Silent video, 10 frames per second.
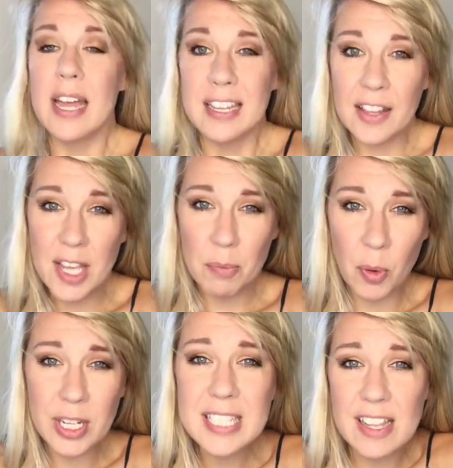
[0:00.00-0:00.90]
Now the
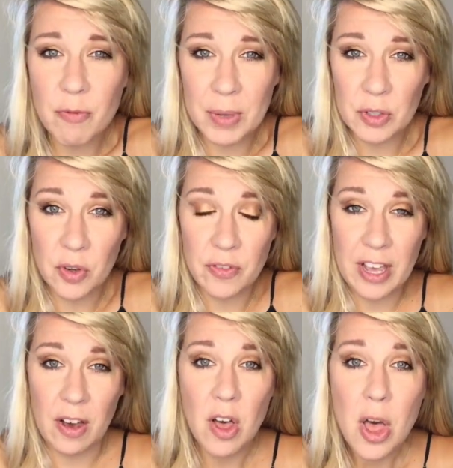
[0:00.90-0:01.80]
importance of mineral
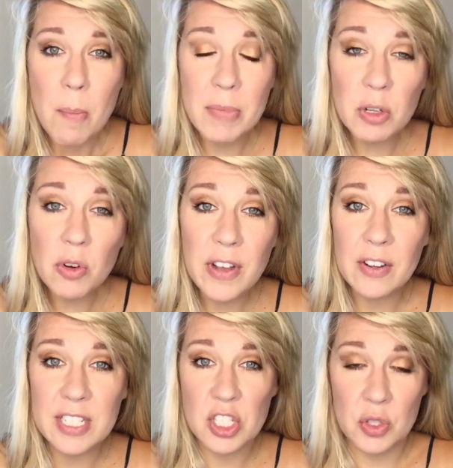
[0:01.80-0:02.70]
veil. Mineral
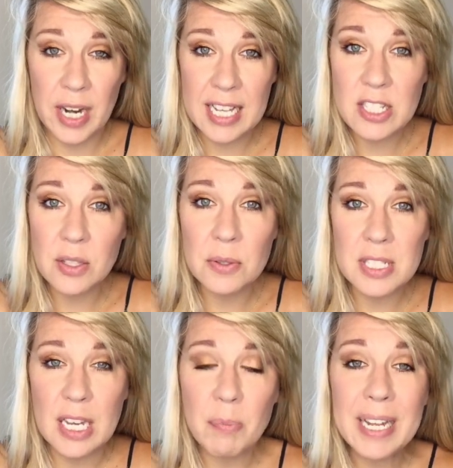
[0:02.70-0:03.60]
veil is translucent,